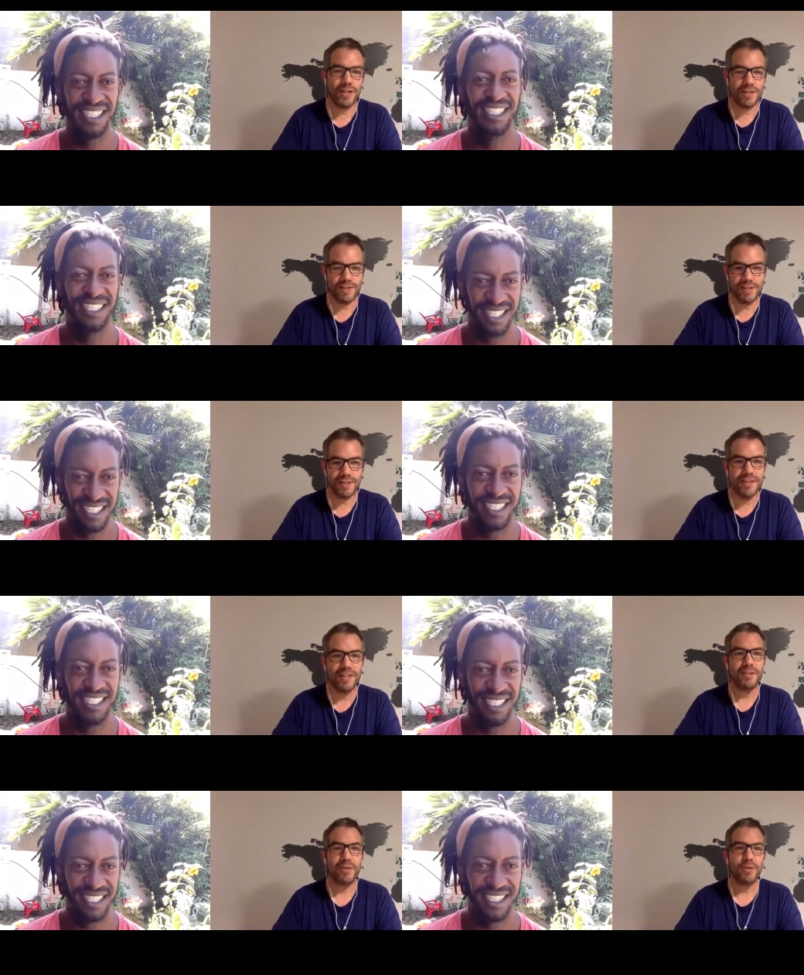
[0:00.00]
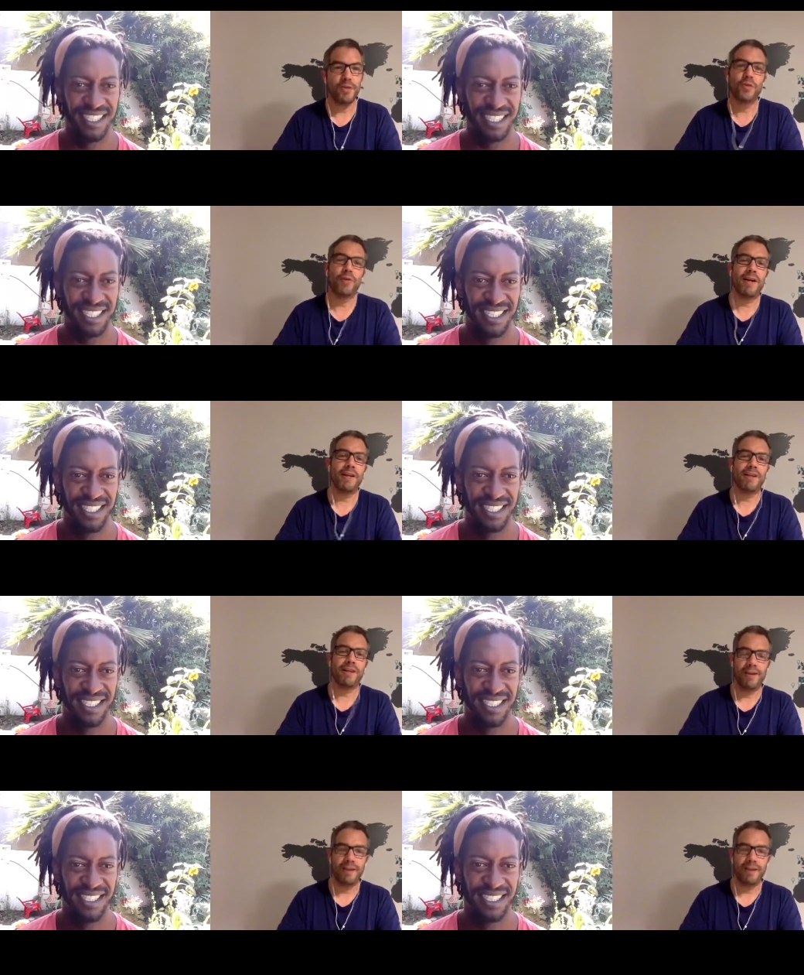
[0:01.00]
Speaker 1: this is you're, you're creating
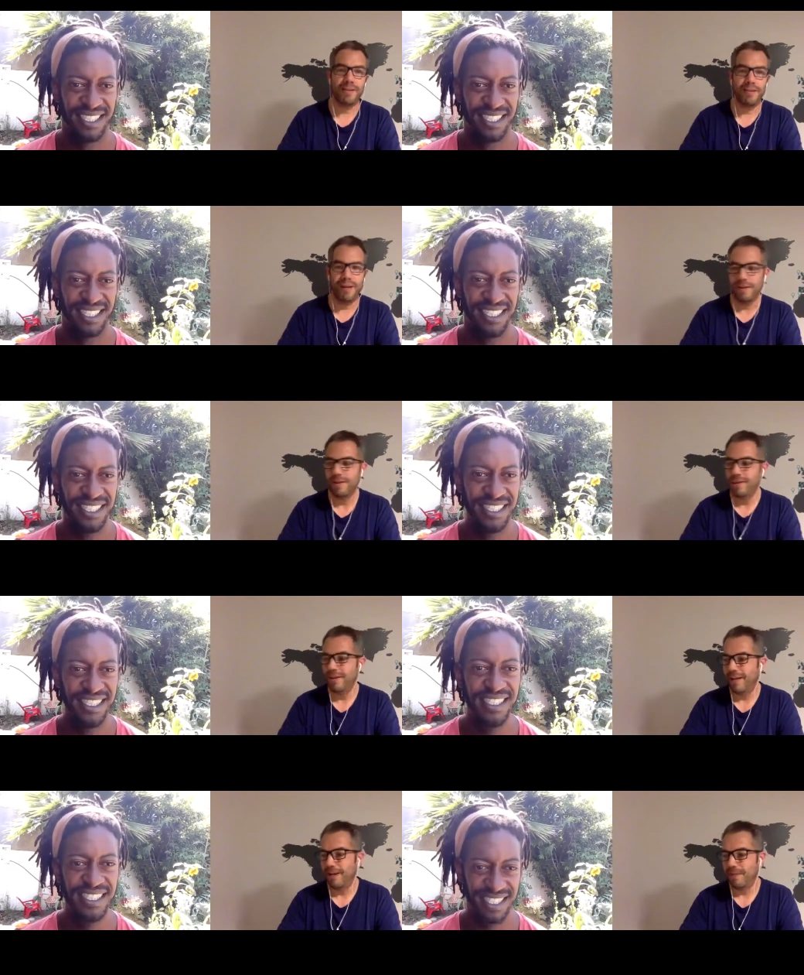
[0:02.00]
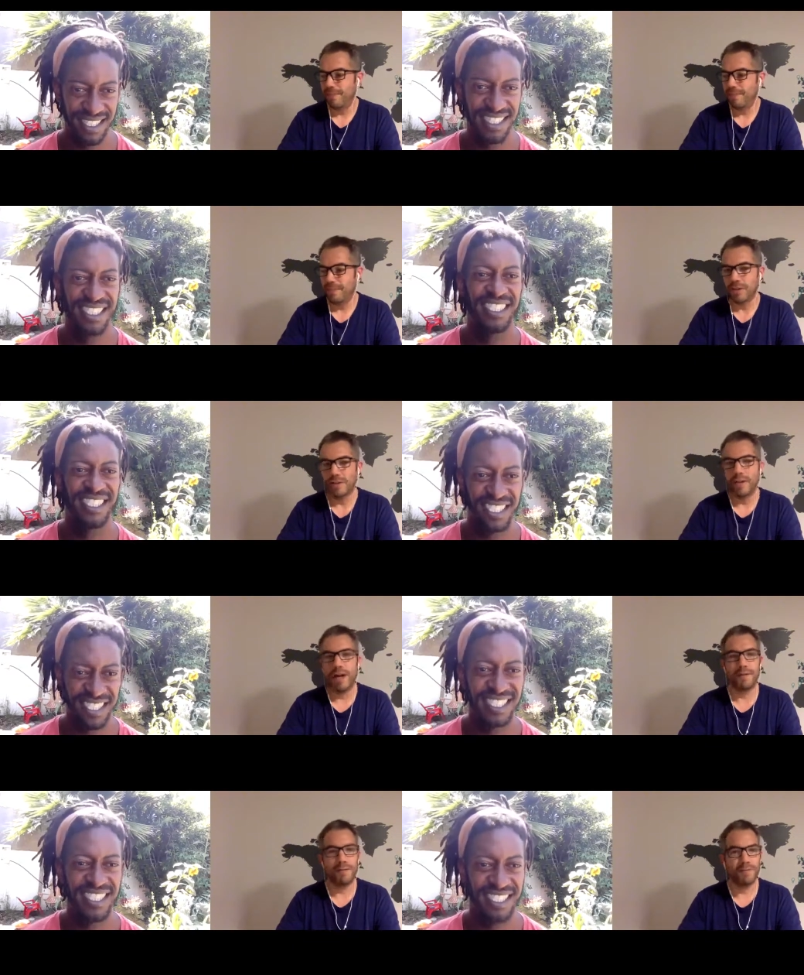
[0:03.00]
kind of like yeah, um,
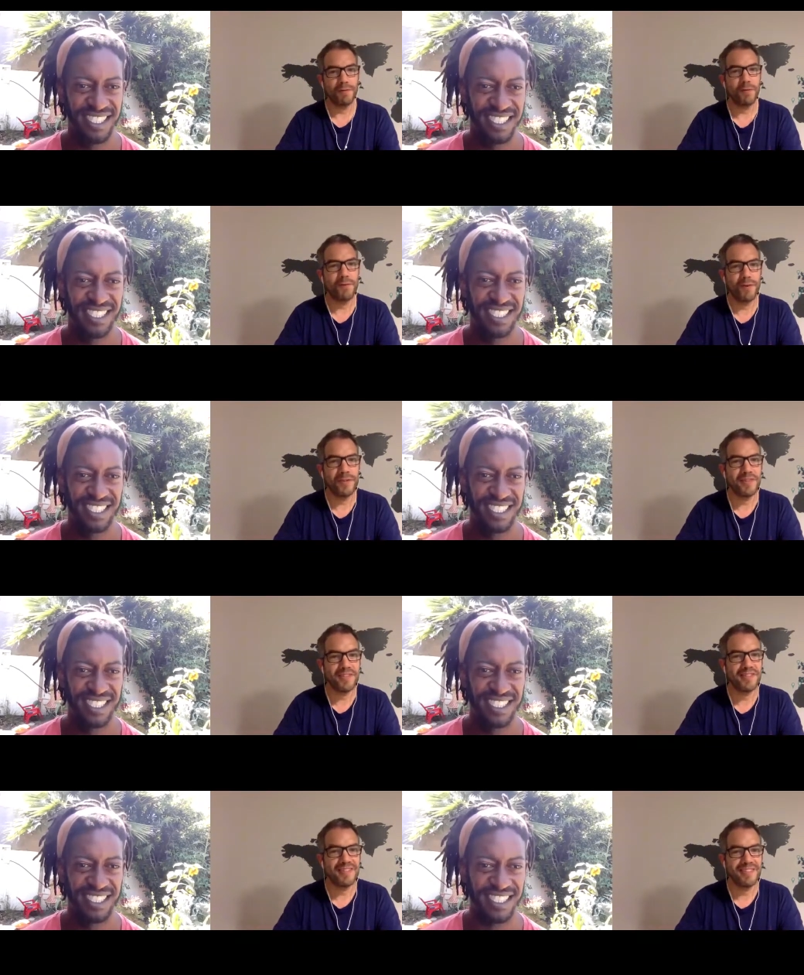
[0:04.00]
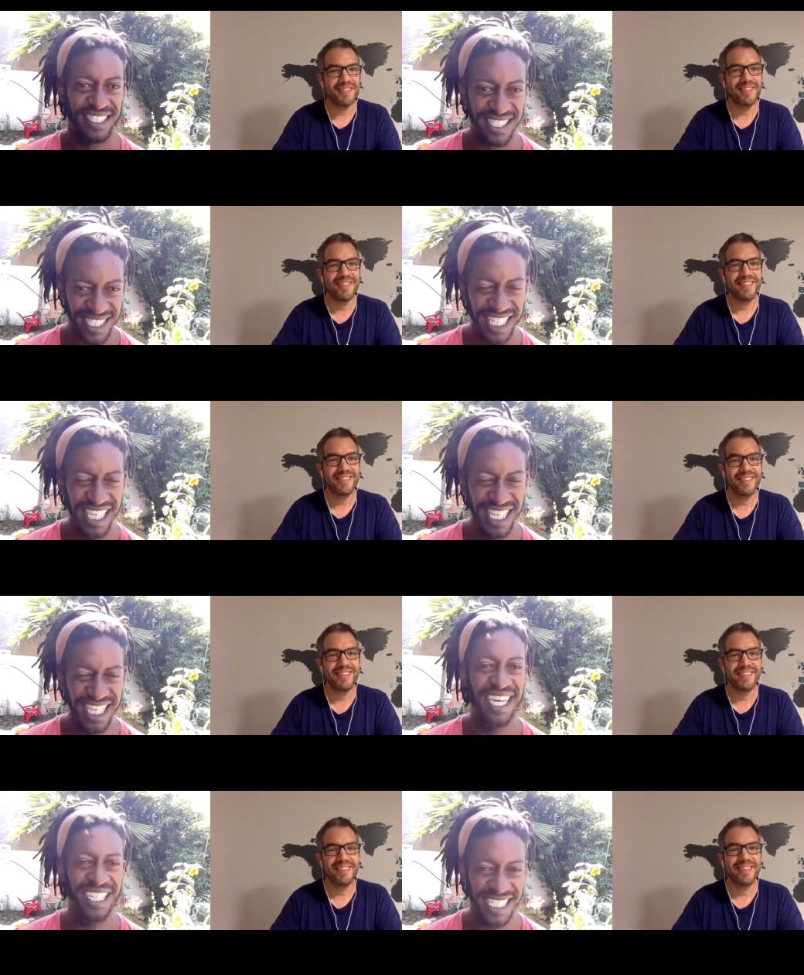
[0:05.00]
garden food forests.
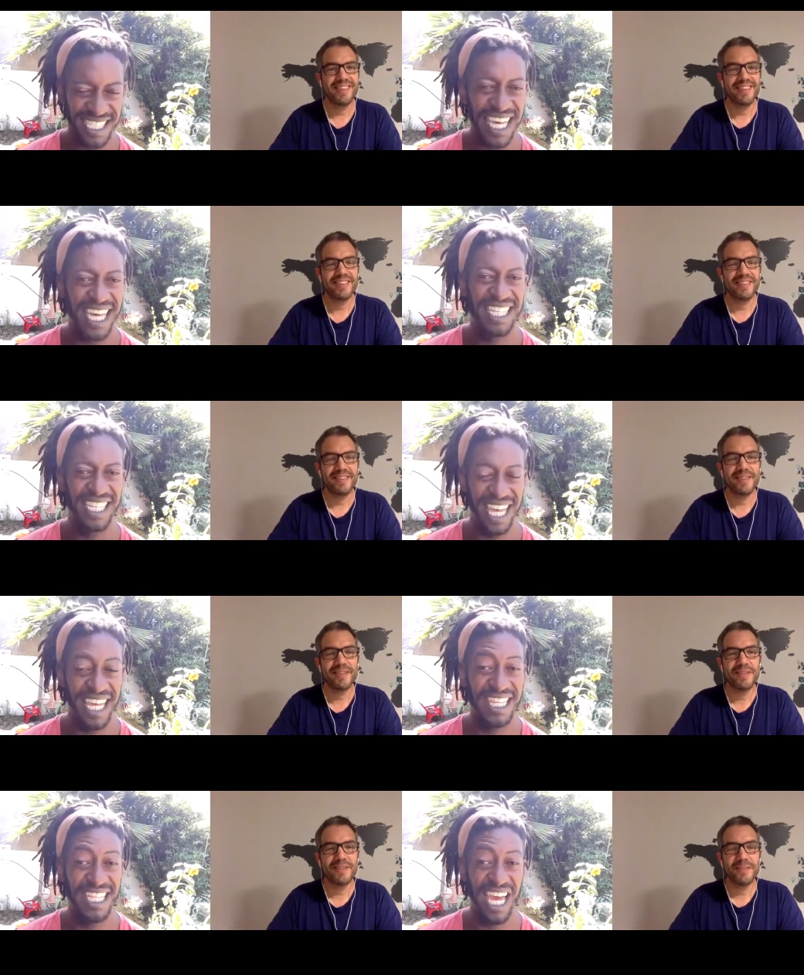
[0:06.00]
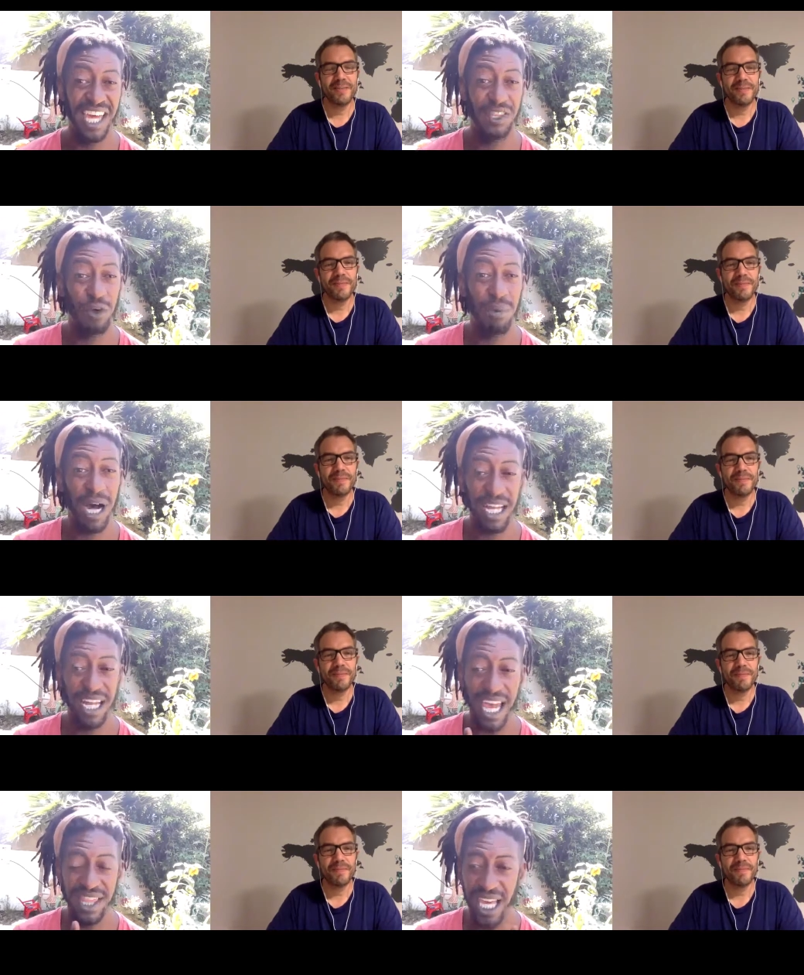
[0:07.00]
Speaker 2: Yes, exactly. And the ethno
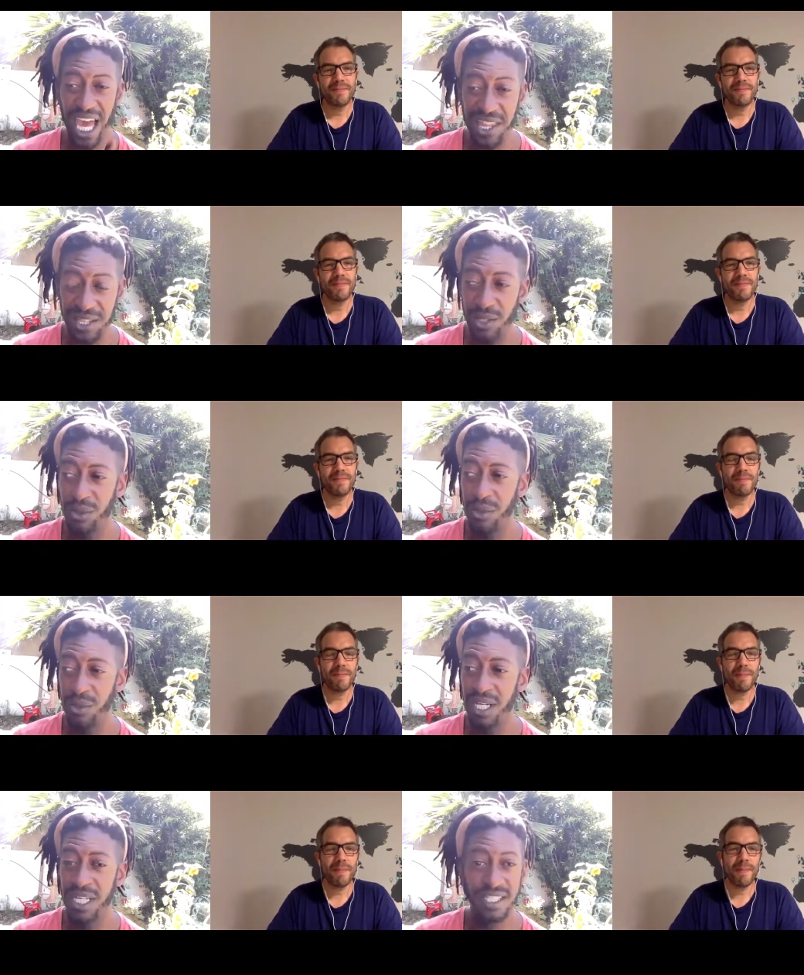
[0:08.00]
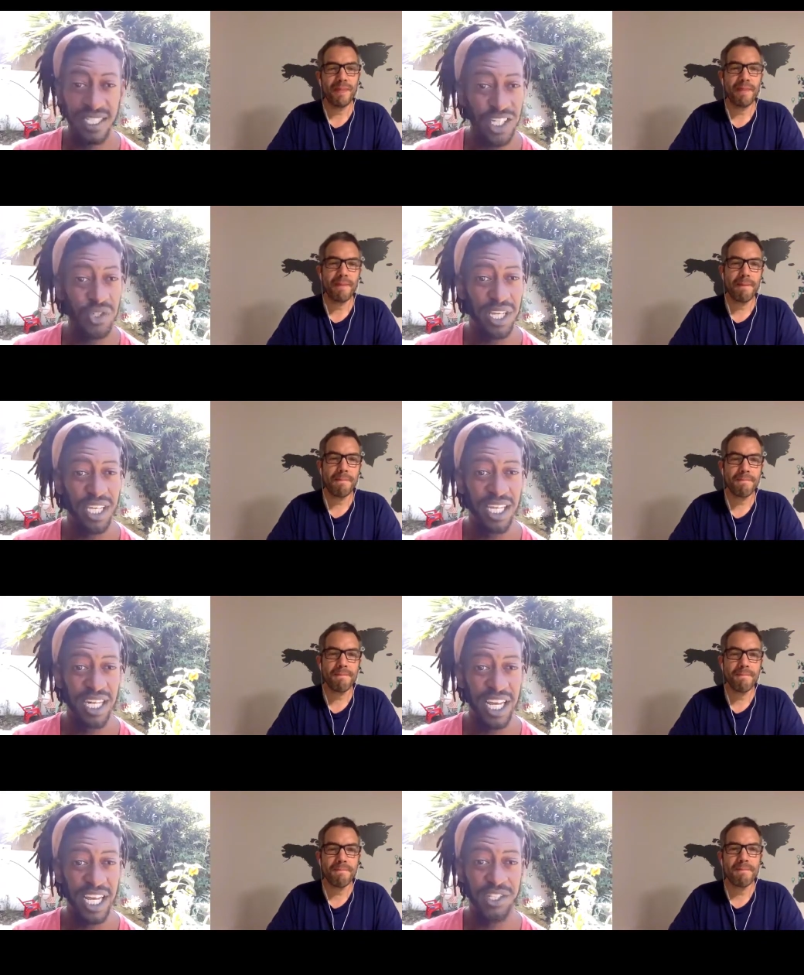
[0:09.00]
the ethnocentric
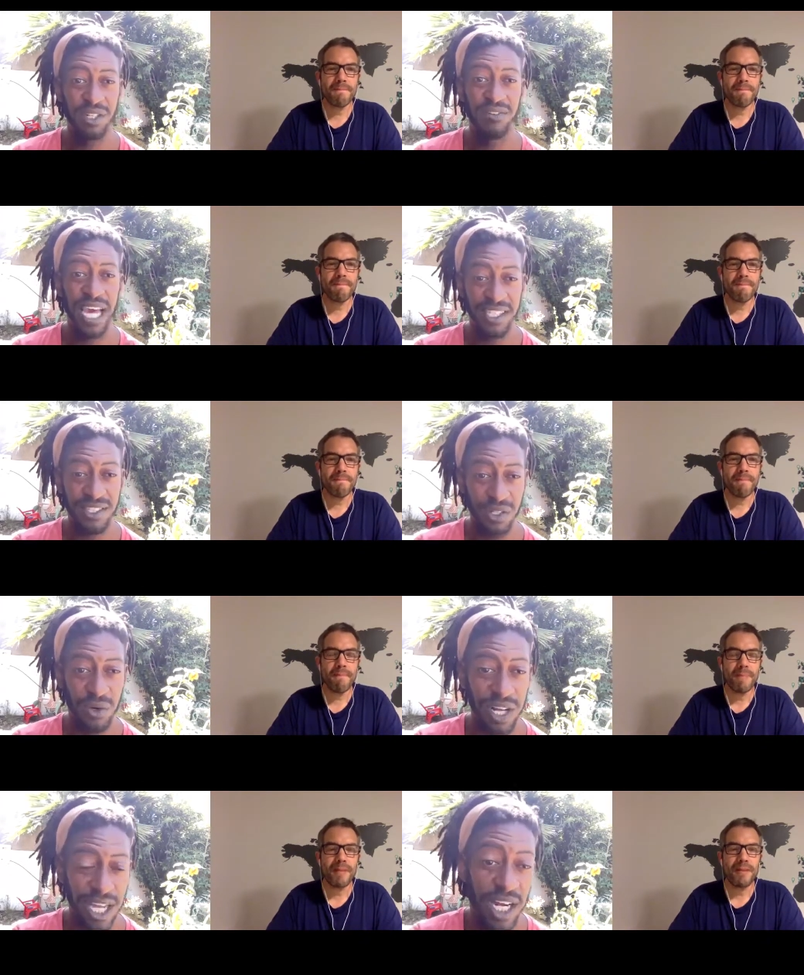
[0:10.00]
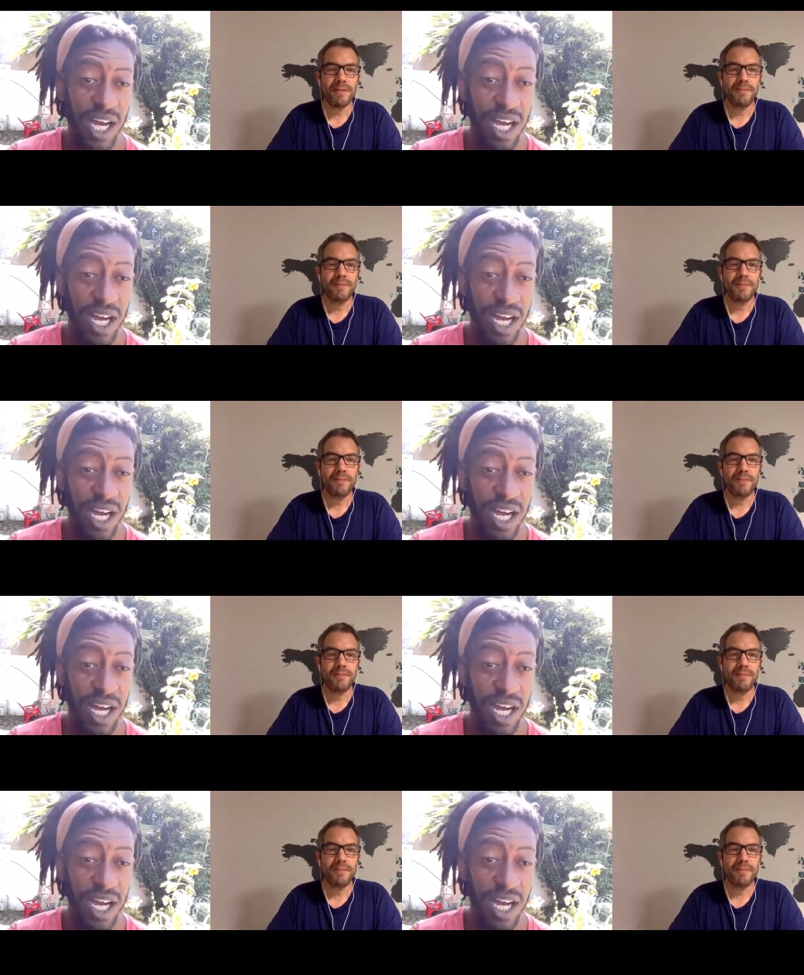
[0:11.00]
nature of that story and